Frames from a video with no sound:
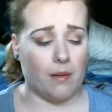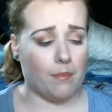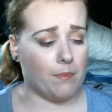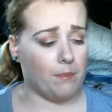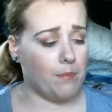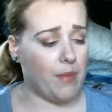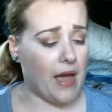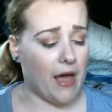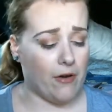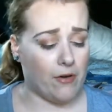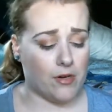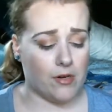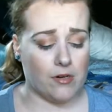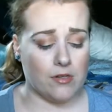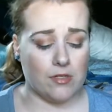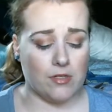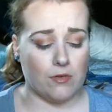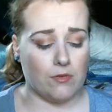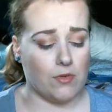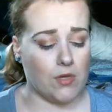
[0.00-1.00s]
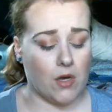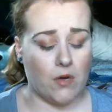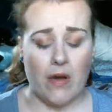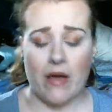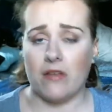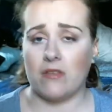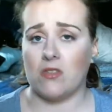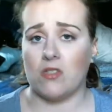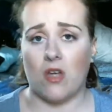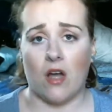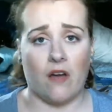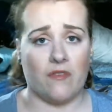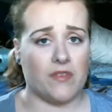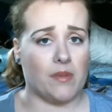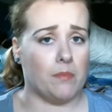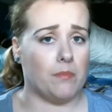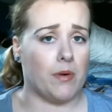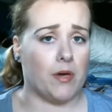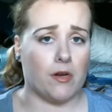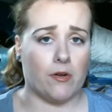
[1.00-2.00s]
powders, you know how soft
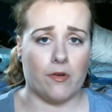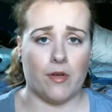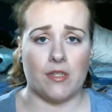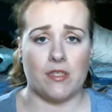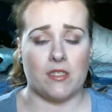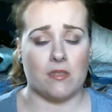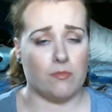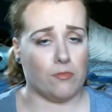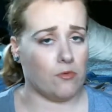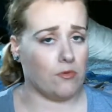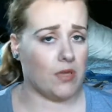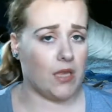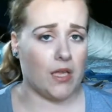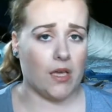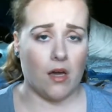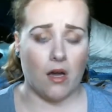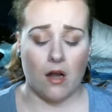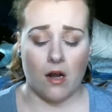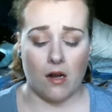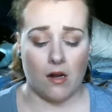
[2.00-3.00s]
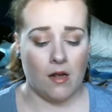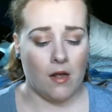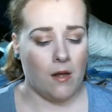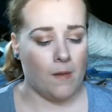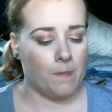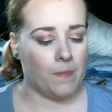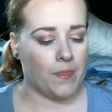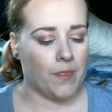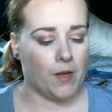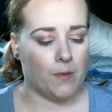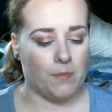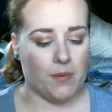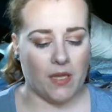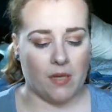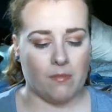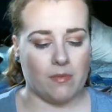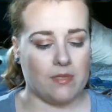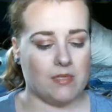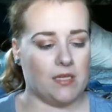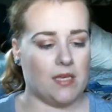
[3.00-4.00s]
and buttery smooth they are. They're
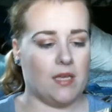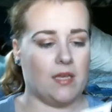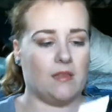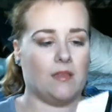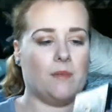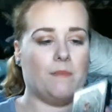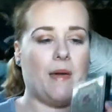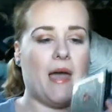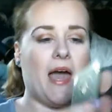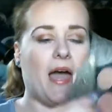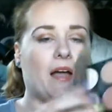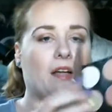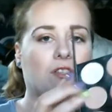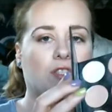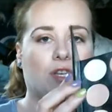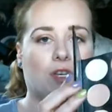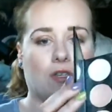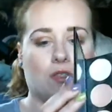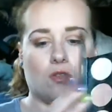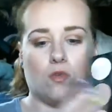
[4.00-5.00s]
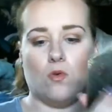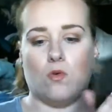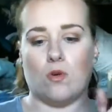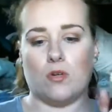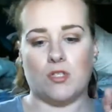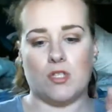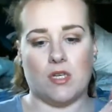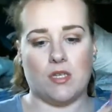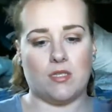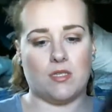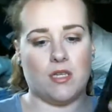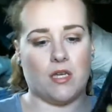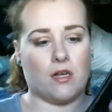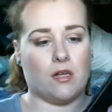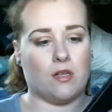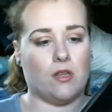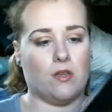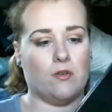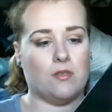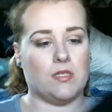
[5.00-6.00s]
pigmented. The packaging is gorgeous. It
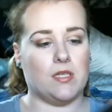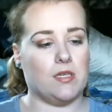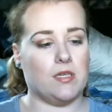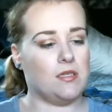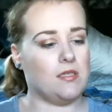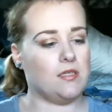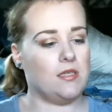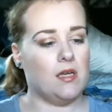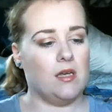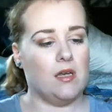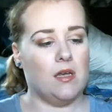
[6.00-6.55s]
closes.